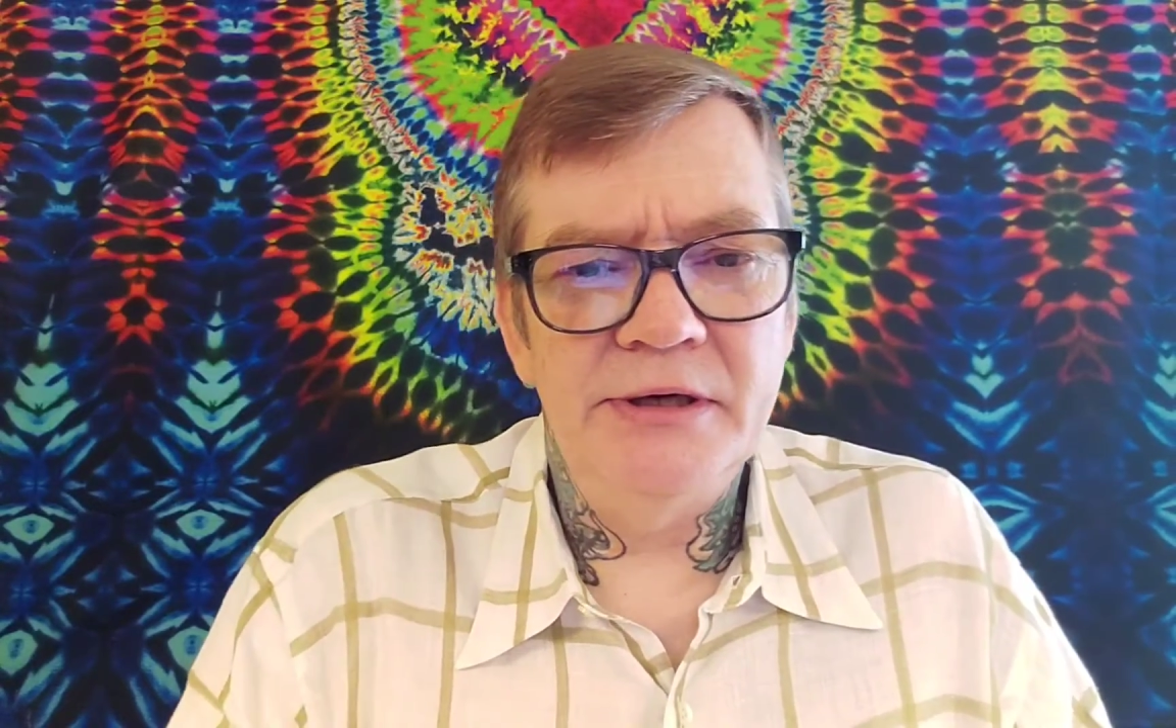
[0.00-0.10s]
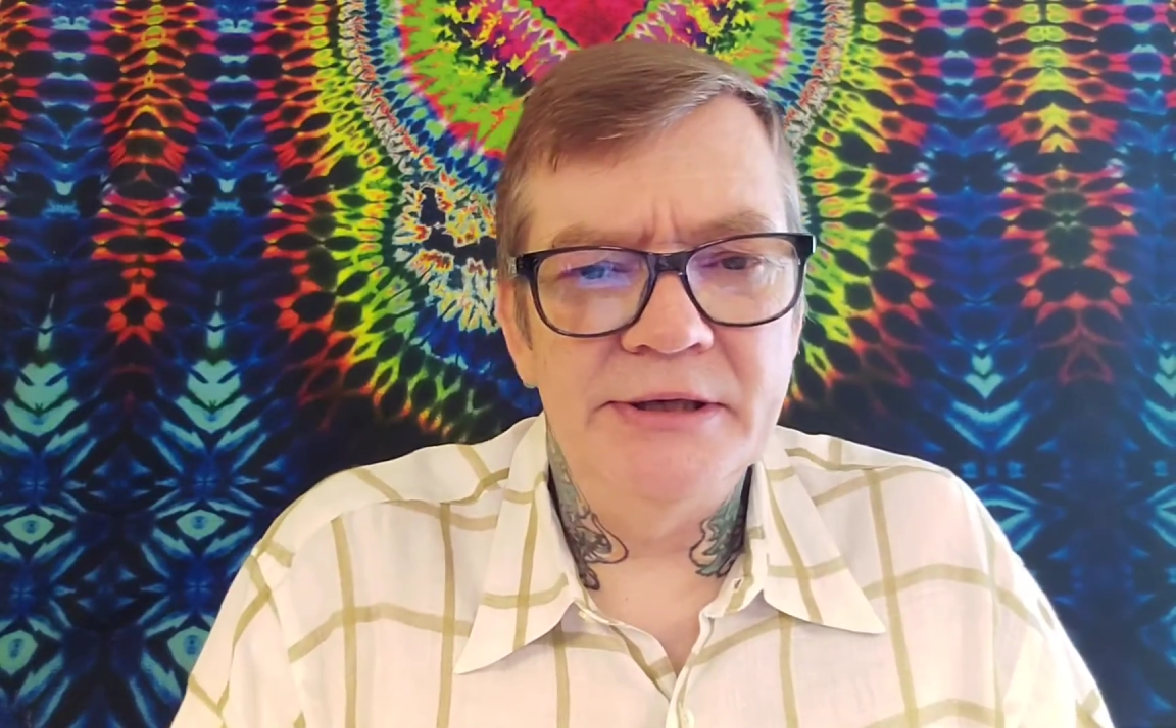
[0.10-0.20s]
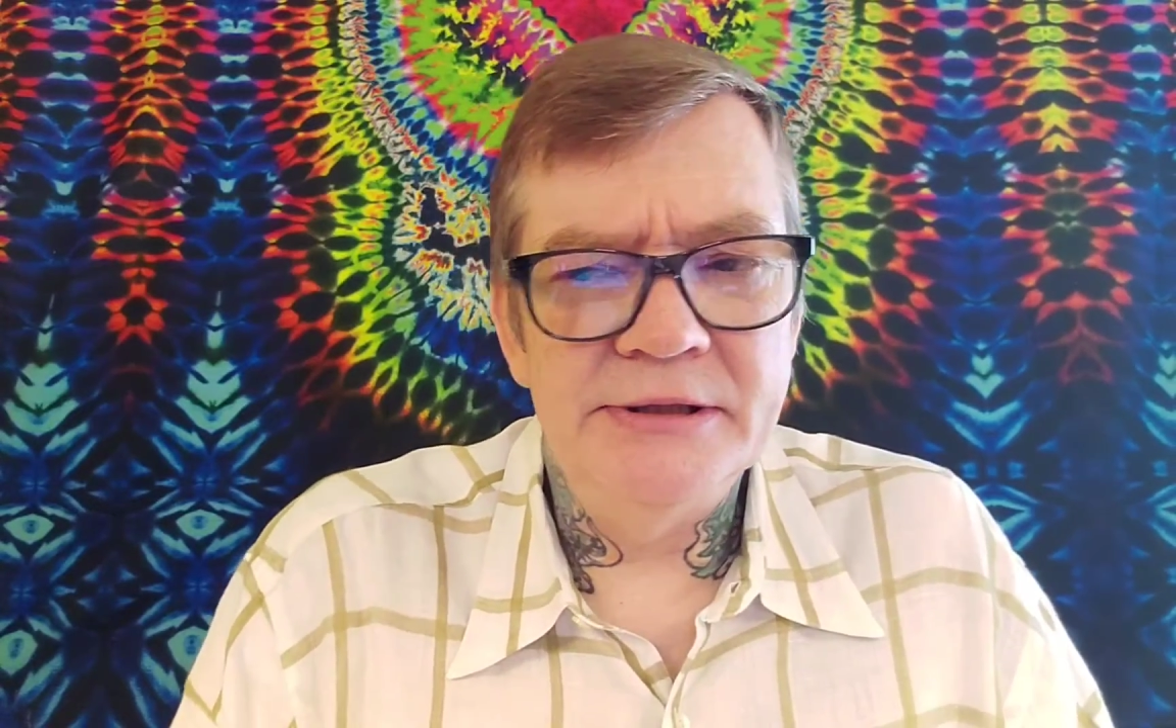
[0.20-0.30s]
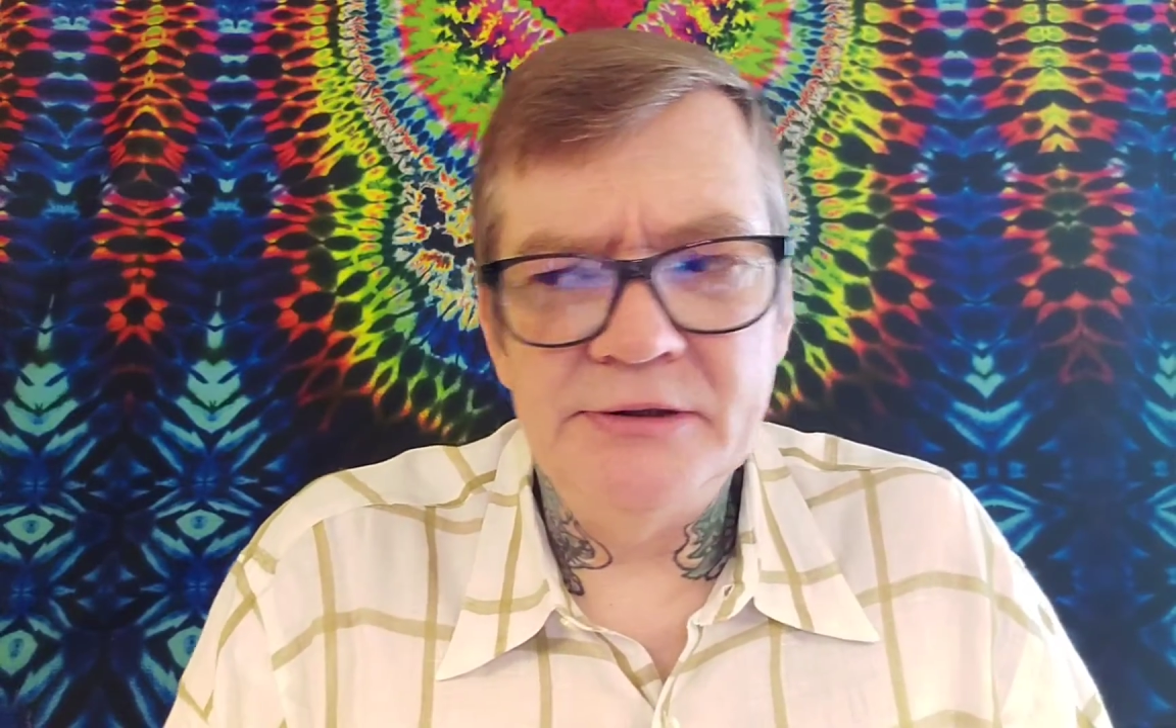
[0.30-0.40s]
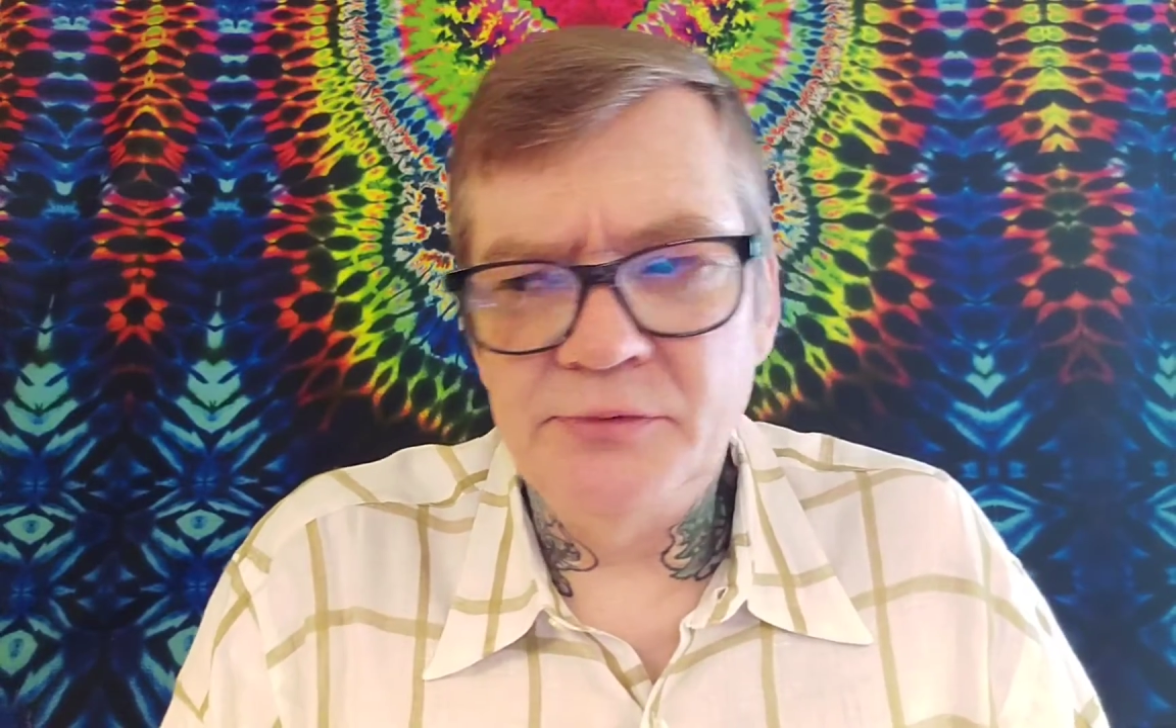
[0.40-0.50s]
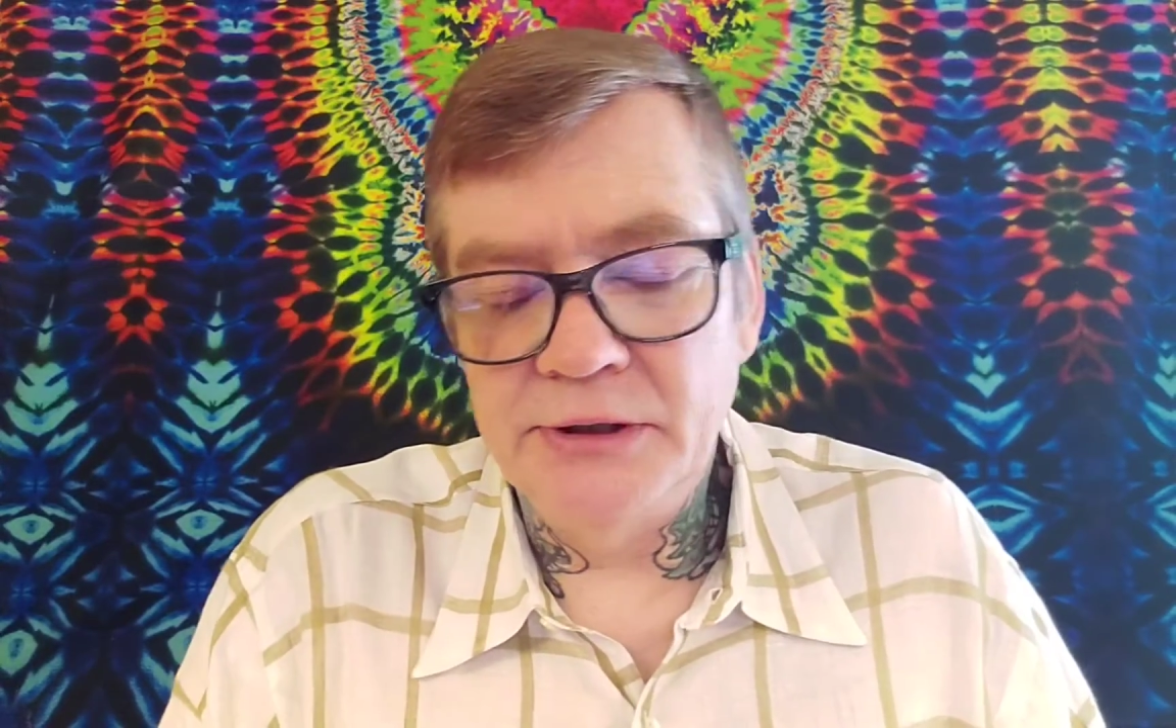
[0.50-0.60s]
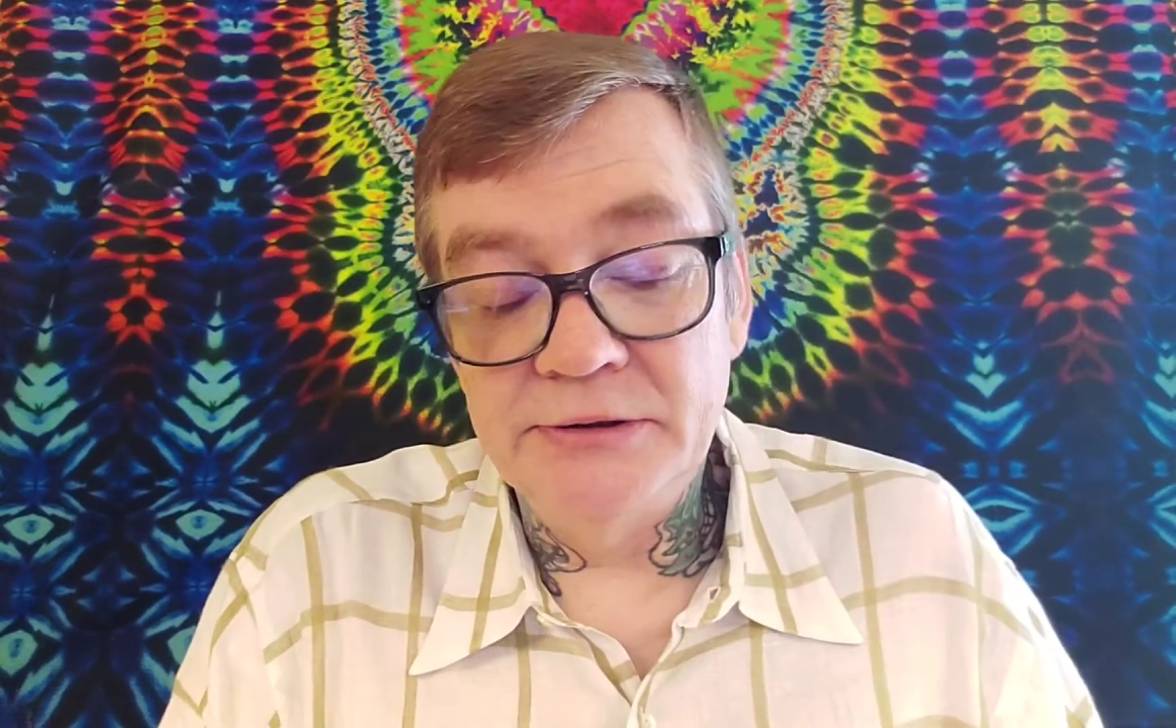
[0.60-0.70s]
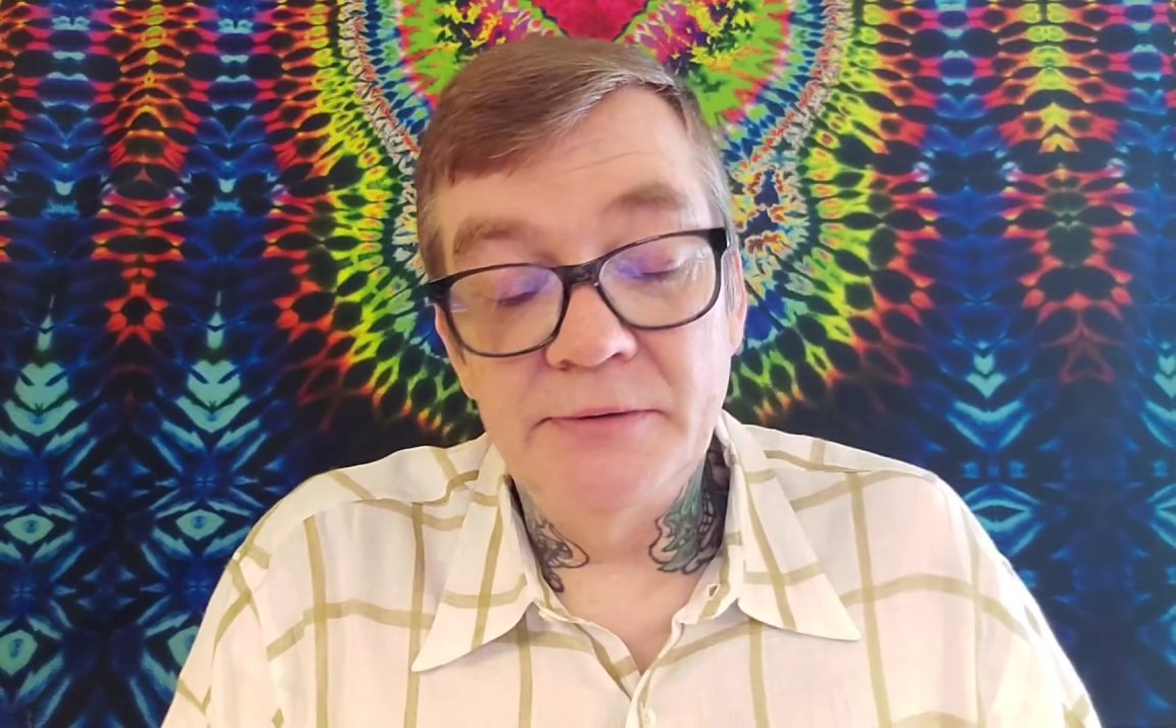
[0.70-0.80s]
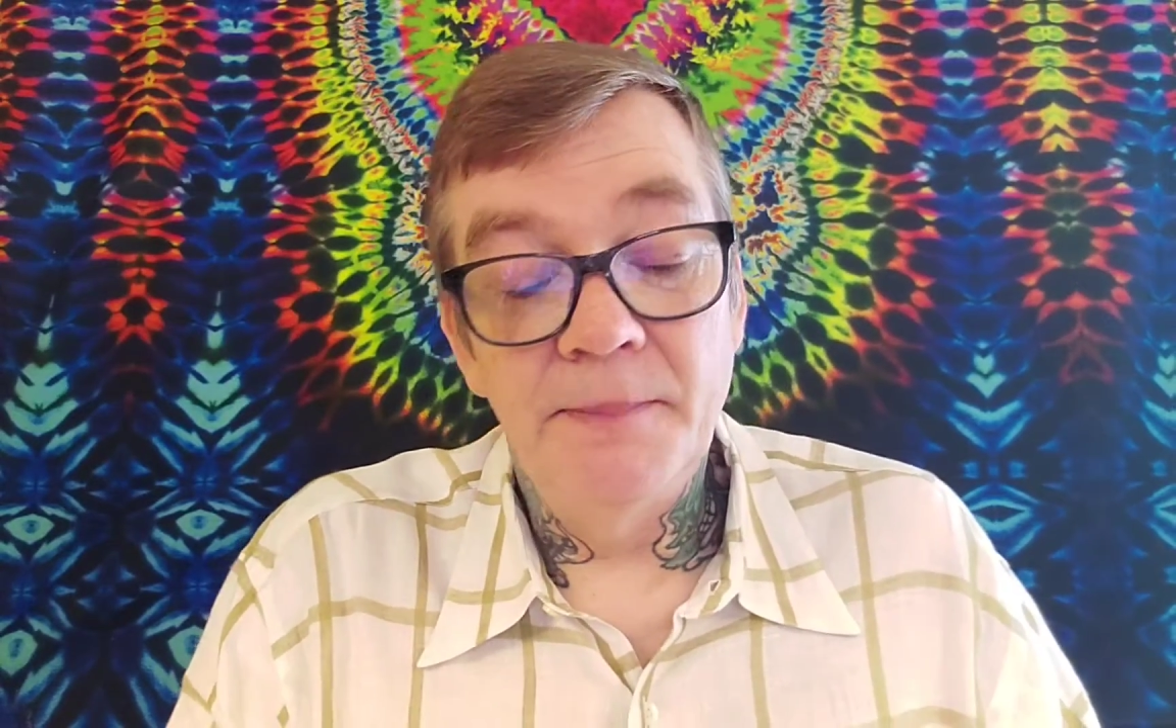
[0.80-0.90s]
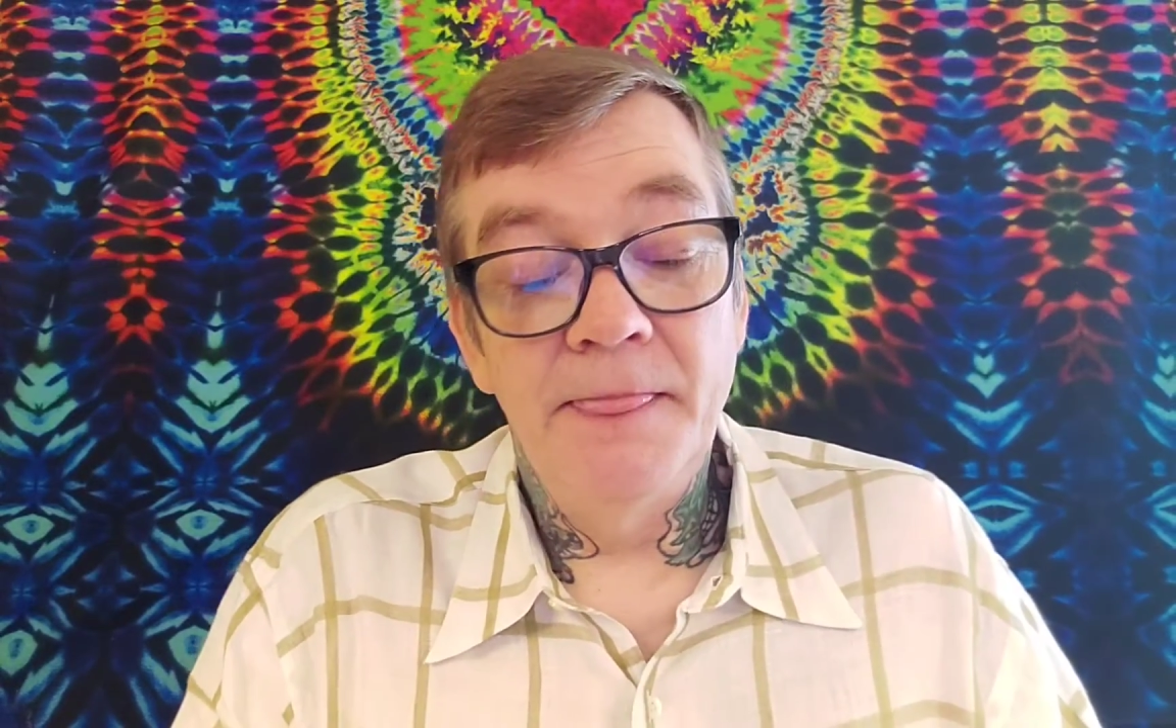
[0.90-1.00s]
the 1920s.